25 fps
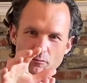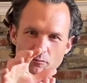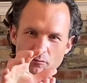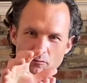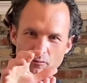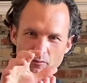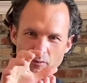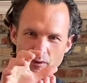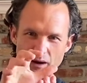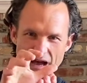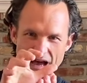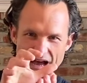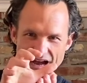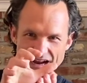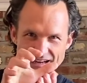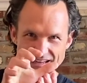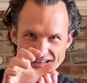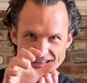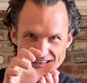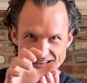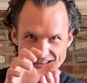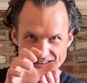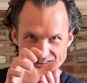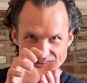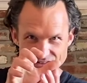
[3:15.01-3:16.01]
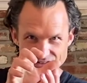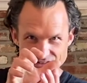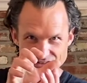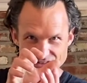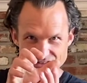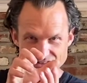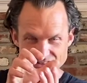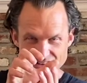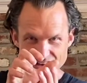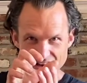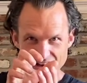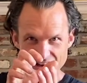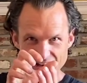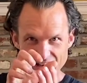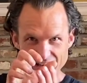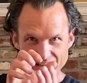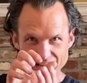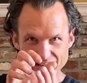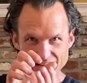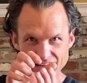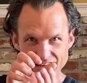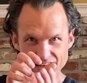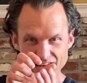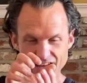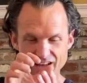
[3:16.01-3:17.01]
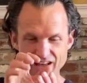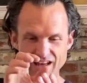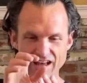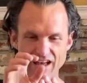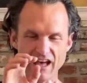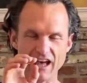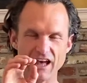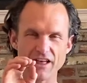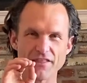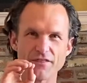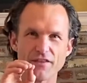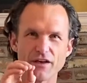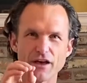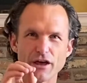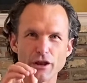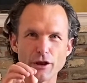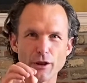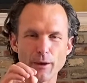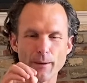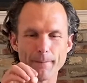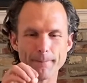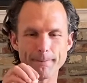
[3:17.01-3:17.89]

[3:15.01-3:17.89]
back inside, and then